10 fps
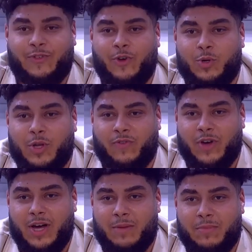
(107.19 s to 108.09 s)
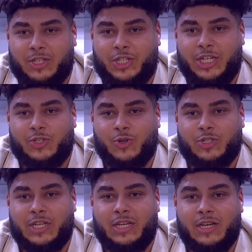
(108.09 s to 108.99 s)
filled with um, a cheese it's
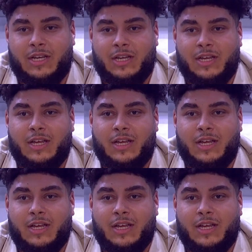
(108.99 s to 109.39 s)
sauce. Got cheese. It